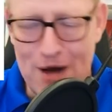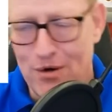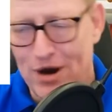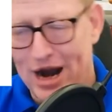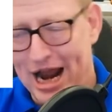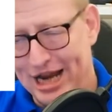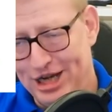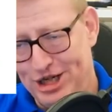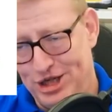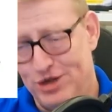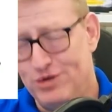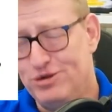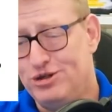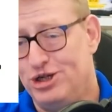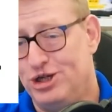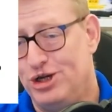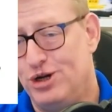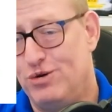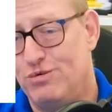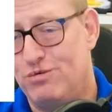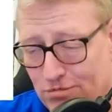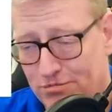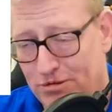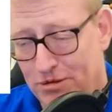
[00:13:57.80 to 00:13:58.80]
what I
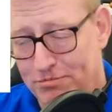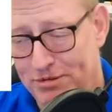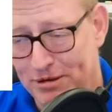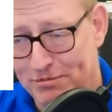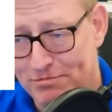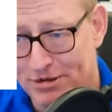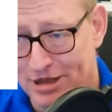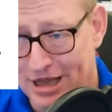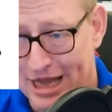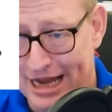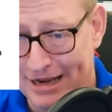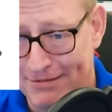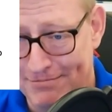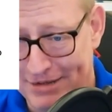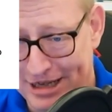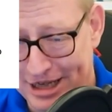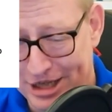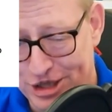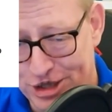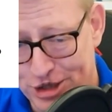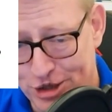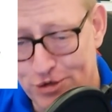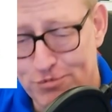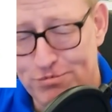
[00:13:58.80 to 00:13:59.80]
do, what people like me
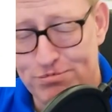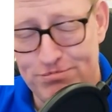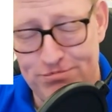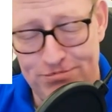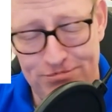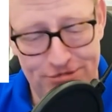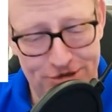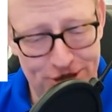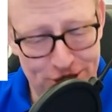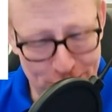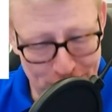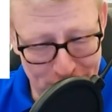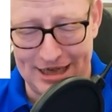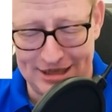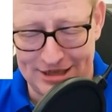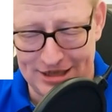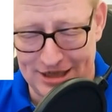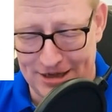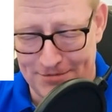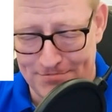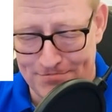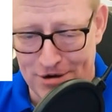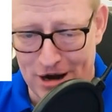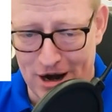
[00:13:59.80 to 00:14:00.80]
do as
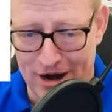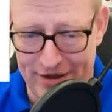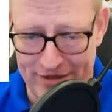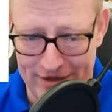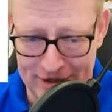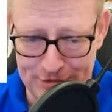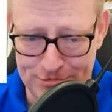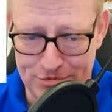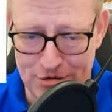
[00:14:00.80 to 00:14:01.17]
a part of this